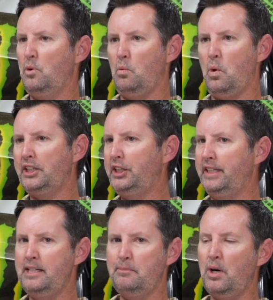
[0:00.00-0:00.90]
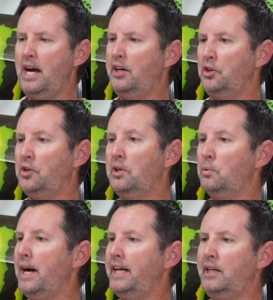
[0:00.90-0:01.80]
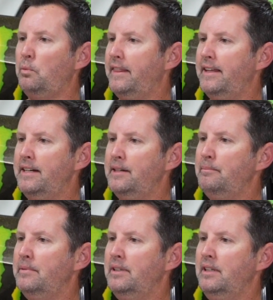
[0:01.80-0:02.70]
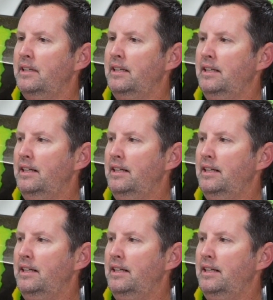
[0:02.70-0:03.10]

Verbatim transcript: watching him ride or going riding with him. Uh-huh.